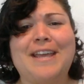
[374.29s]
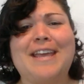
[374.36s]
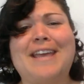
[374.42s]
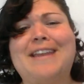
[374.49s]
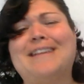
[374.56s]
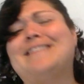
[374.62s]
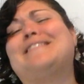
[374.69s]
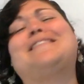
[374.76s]
It
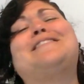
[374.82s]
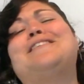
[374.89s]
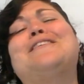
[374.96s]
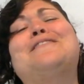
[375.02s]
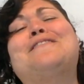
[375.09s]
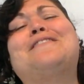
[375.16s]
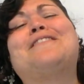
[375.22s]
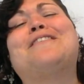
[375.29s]
is
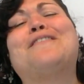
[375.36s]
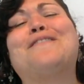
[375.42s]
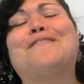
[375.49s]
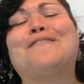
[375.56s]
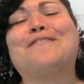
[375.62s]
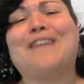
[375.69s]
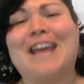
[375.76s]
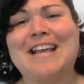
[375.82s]
too
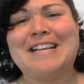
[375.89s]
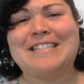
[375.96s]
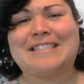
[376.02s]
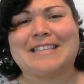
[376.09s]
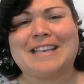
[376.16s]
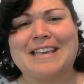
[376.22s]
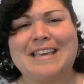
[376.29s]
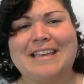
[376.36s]

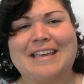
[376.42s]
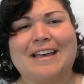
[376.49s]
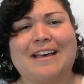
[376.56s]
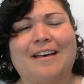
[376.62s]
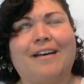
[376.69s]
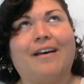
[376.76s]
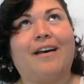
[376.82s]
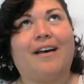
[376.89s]
crazy.
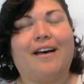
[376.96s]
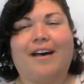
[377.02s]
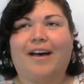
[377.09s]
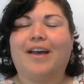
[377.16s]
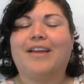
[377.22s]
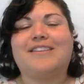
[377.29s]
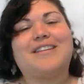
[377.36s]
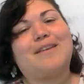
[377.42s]

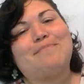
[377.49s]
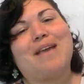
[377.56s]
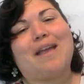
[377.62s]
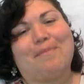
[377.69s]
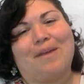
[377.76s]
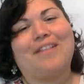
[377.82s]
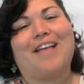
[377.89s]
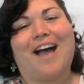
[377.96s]
Oh, it did
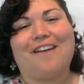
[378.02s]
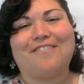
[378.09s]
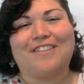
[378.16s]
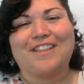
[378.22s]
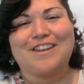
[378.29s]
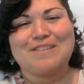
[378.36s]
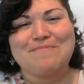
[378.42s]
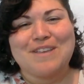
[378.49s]
make me laugh a
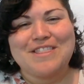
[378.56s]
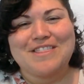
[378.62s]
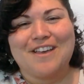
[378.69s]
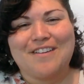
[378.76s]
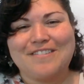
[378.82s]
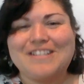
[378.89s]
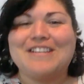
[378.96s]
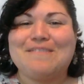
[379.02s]
little bit,
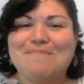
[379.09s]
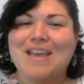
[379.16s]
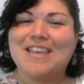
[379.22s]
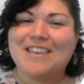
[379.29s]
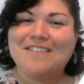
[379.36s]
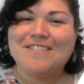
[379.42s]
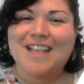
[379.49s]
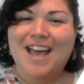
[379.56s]
though. Did it
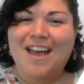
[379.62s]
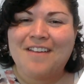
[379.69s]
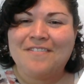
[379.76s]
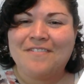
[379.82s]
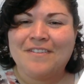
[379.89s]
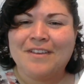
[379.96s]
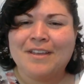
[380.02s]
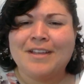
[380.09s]
make you laugh?
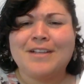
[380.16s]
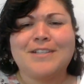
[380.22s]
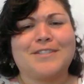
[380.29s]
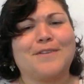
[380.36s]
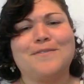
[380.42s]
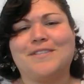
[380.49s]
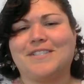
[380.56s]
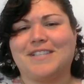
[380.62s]

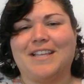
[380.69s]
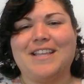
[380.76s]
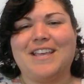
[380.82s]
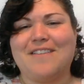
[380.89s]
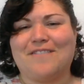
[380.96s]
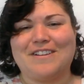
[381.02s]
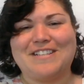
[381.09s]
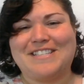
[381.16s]
So silly
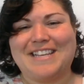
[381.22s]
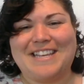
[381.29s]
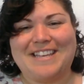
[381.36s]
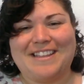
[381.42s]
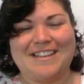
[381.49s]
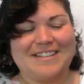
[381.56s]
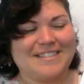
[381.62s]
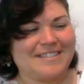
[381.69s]
and
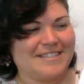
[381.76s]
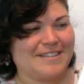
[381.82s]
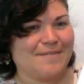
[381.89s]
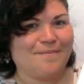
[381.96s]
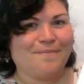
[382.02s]
ridiculous.